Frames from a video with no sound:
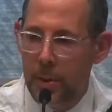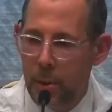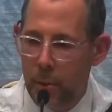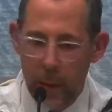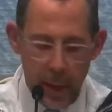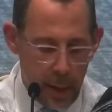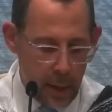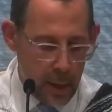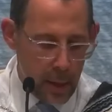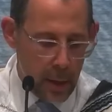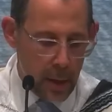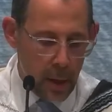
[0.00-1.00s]
history
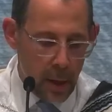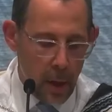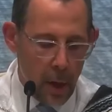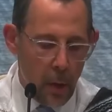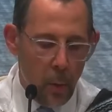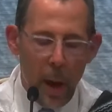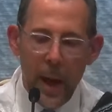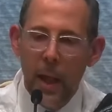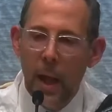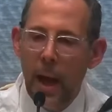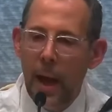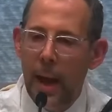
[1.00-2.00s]

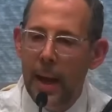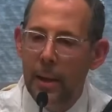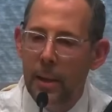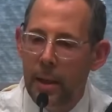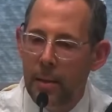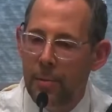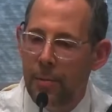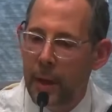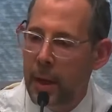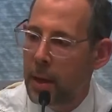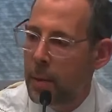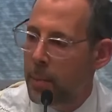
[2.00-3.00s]
while I live
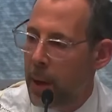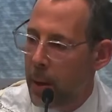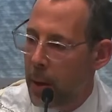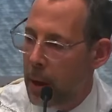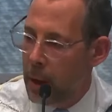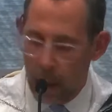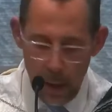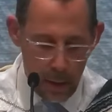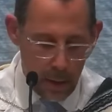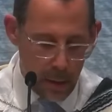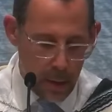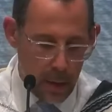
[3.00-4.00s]
in America.